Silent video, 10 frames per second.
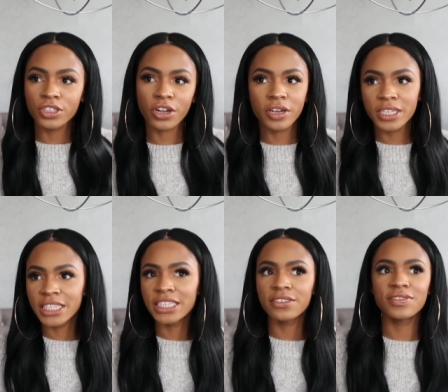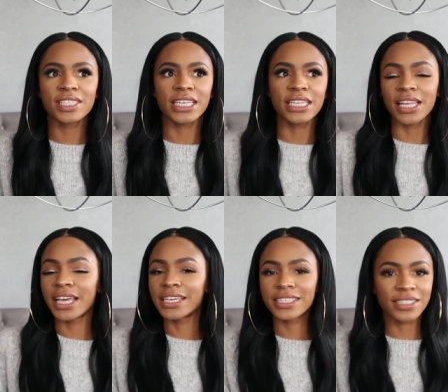alternatives, and
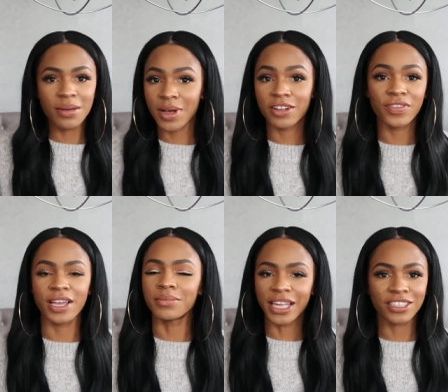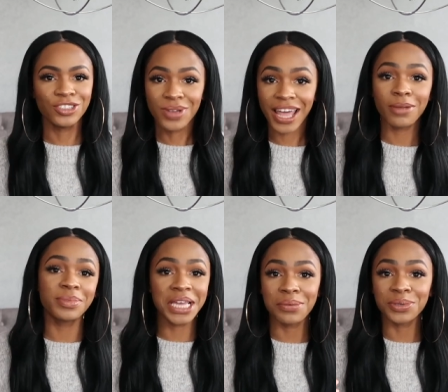like, come on fam, like you got to
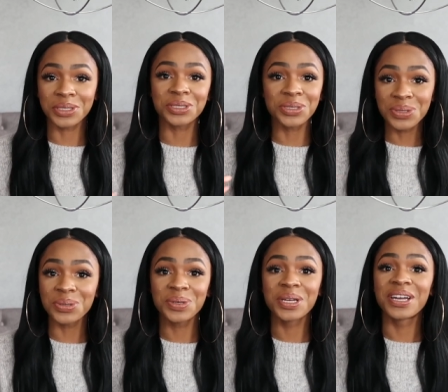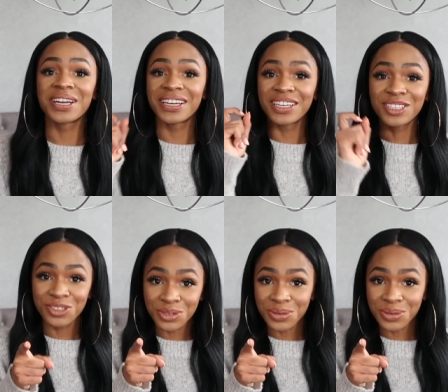be able to do your